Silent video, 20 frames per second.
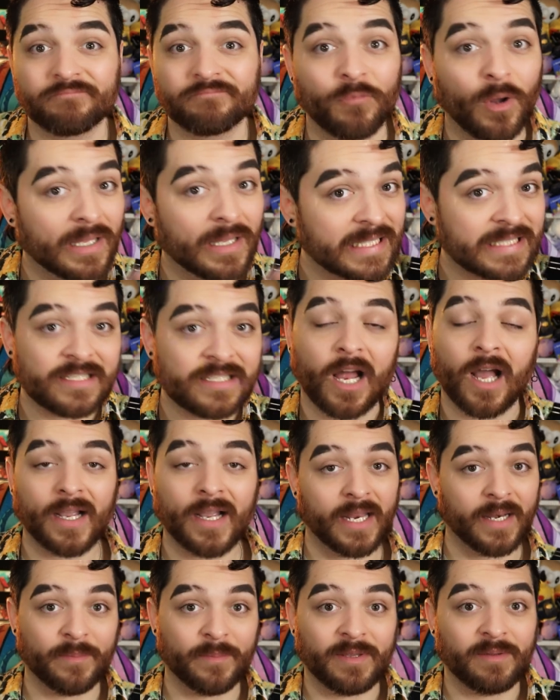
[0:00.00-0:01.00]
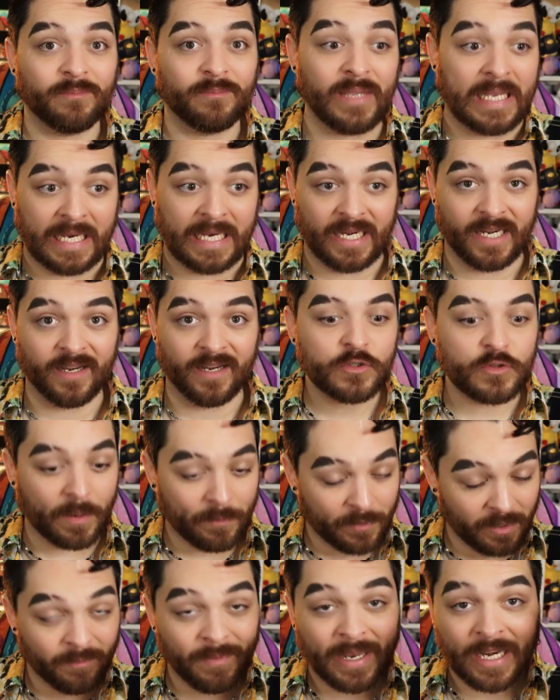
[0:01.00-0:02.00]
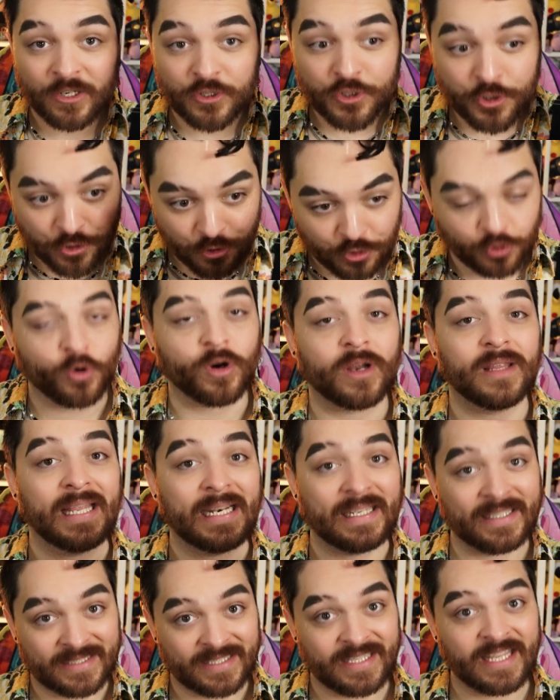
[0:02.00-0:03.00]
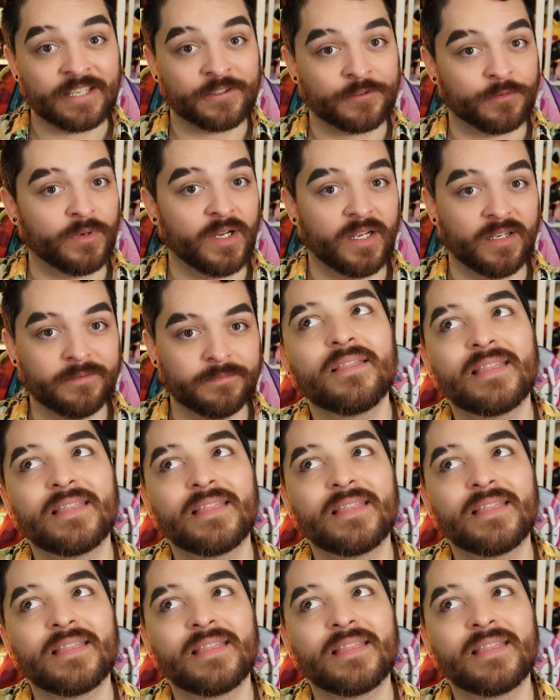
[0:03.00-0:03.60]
well, it's not gonna be me, so I'm gonna make sure that it's this one.